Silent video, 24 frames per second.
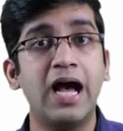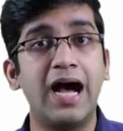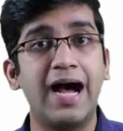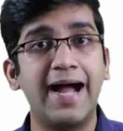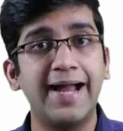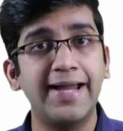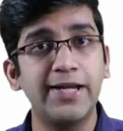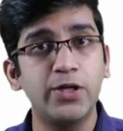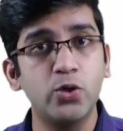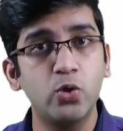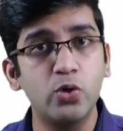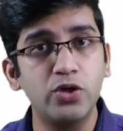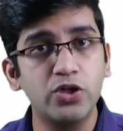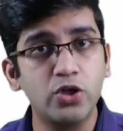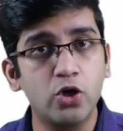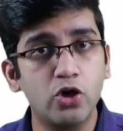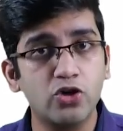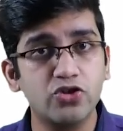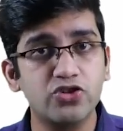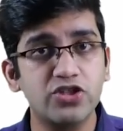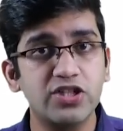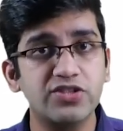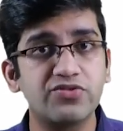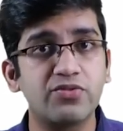I know it
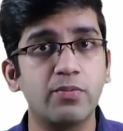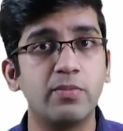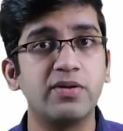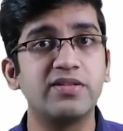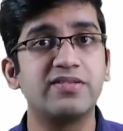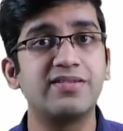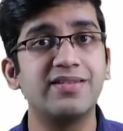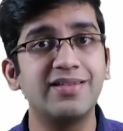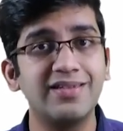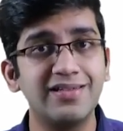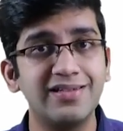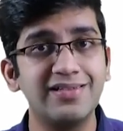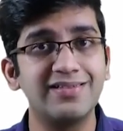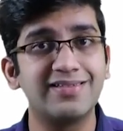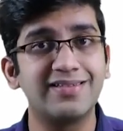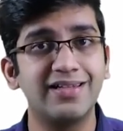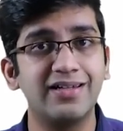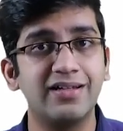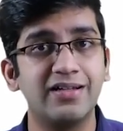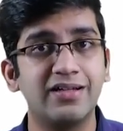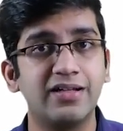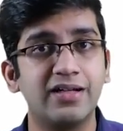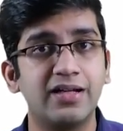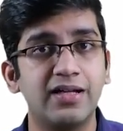originates from a single
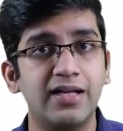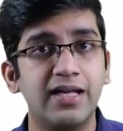cell.